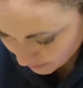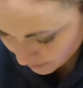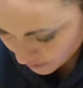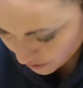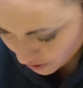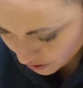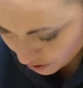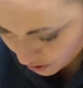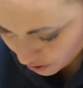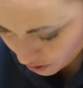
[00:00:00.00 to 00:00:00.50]

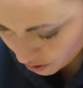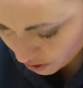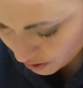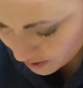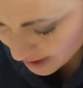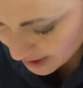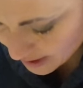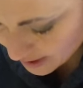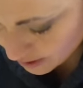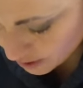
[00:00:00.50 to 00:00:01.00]
score
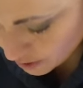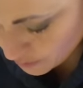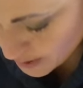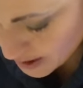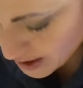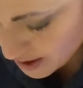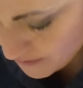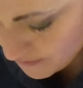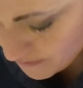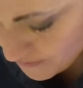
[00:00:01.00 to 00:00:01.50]
that a little
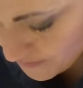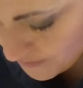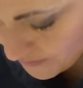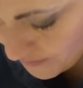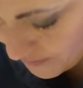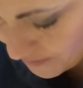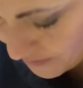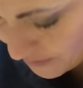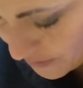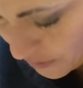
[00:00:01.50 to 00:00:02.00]
bit
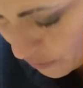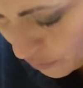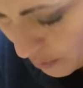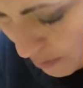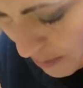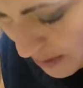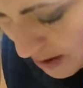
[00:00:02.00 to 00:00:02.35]
with